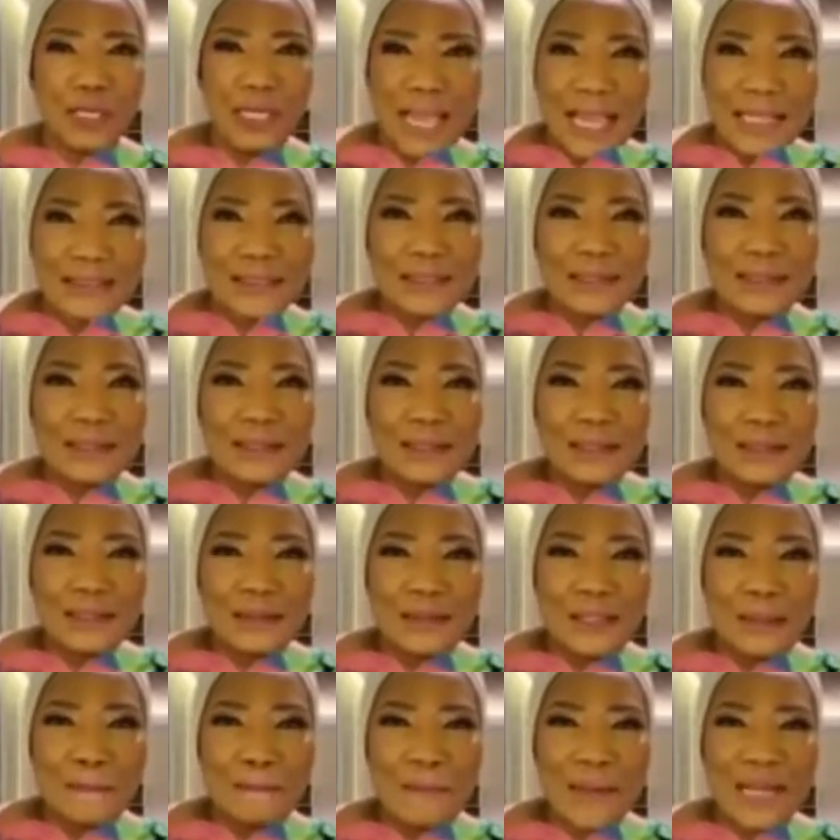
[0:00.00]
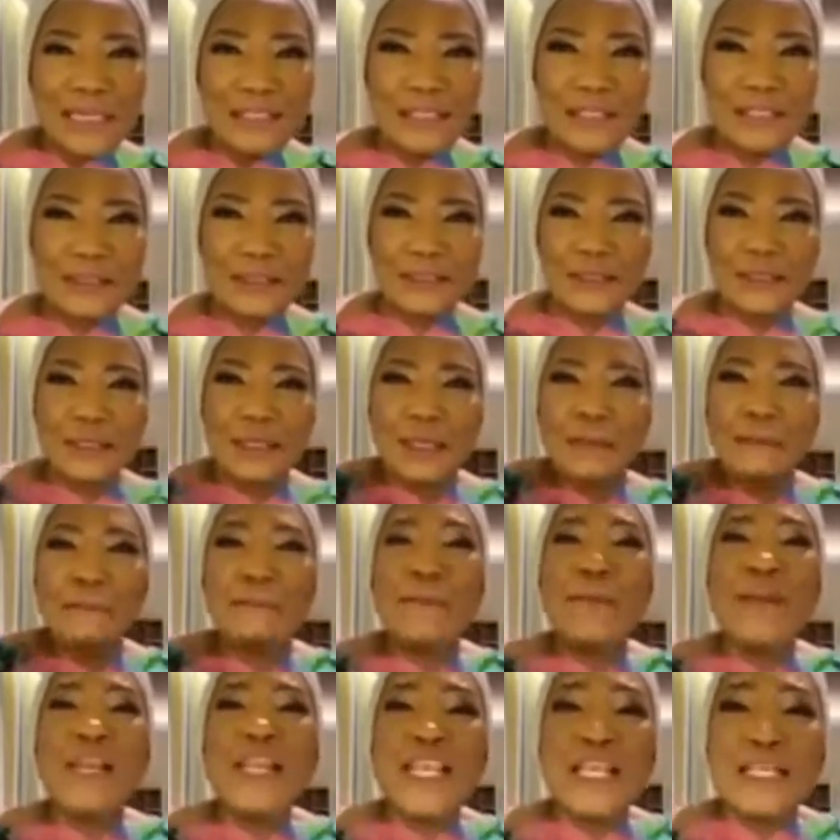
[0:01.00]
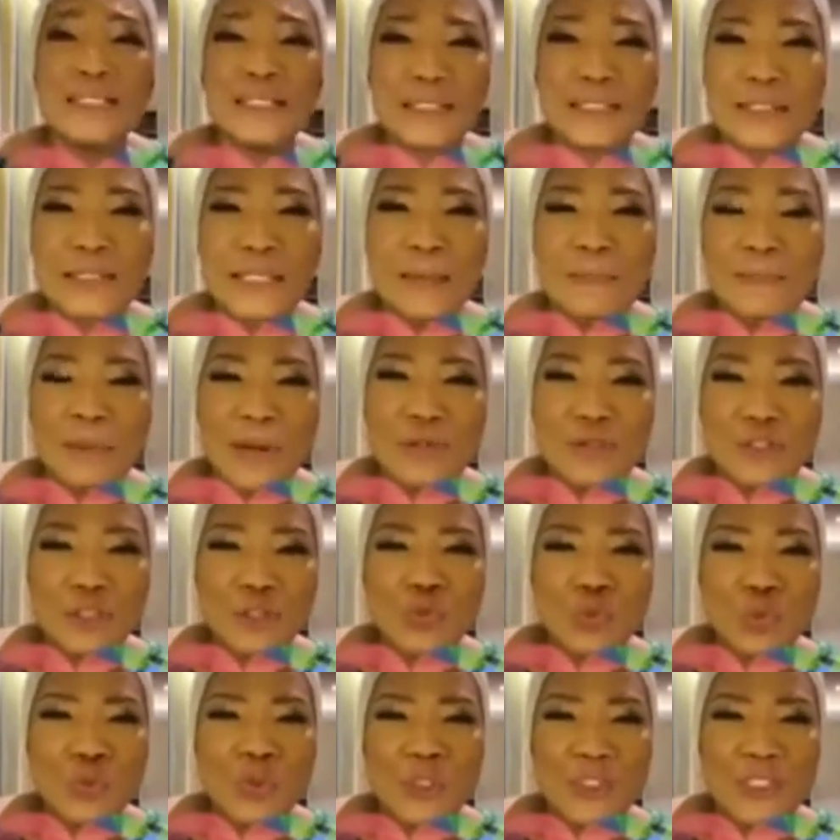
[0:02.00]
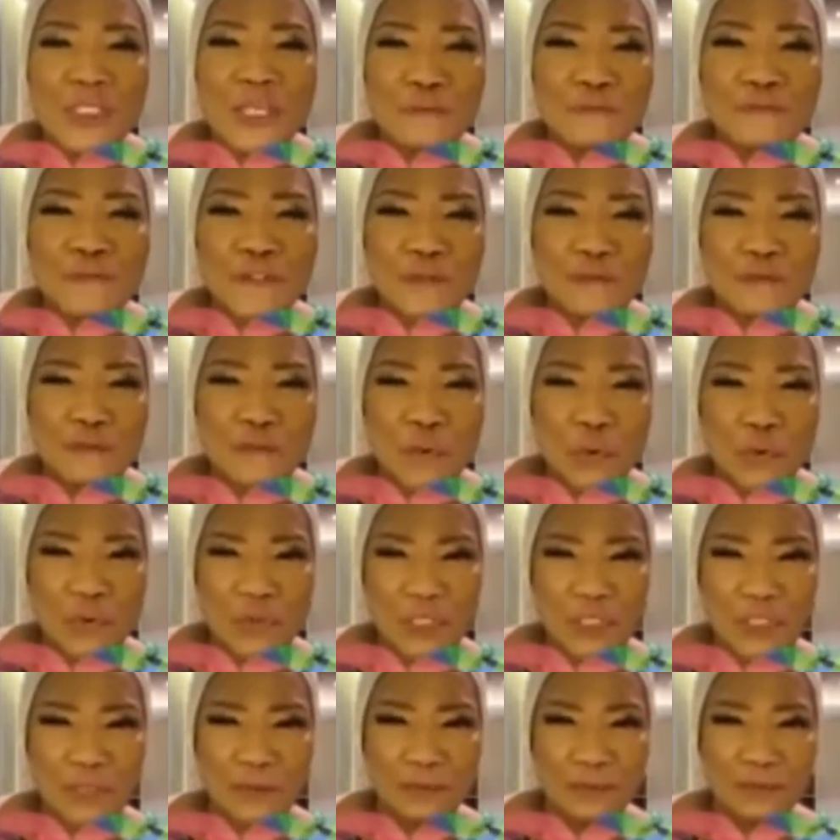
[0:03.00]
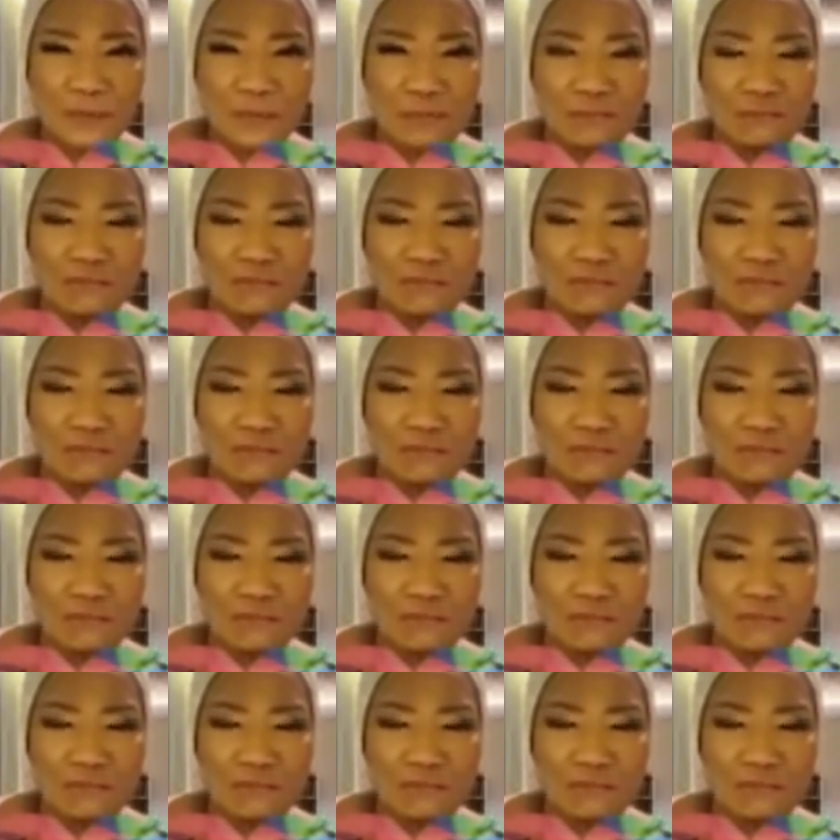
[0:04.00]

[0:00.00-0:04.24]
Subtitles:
let the parties please step out into safety first